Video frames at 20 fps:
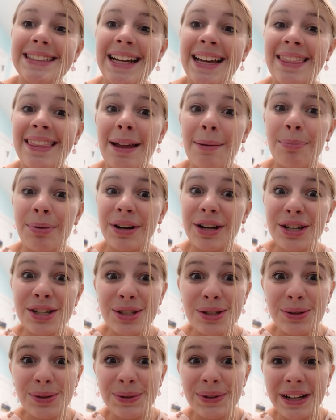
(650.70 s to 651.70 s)
and that pretty
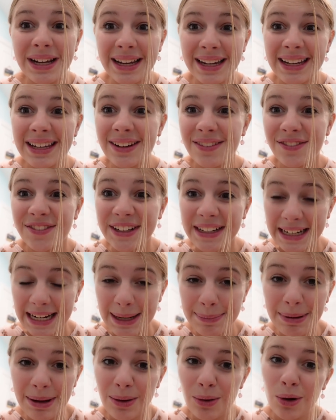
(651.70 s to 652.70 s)
soon I can forget
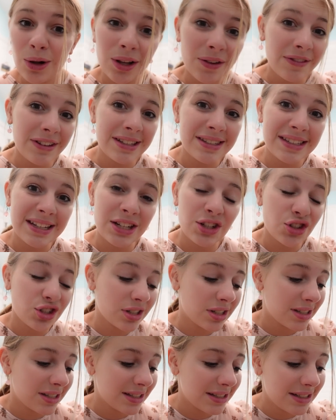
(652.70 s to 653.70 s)
about all of this and
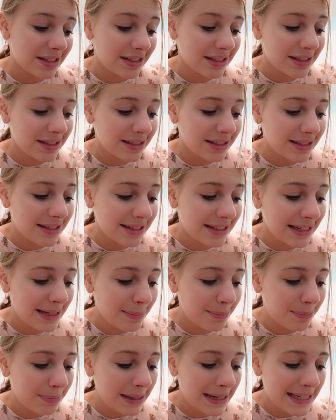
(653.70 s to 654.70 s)
just
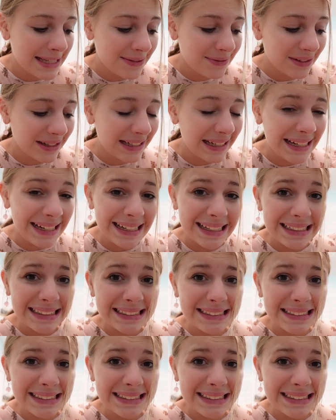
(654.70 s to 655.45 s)
sleep peacefully.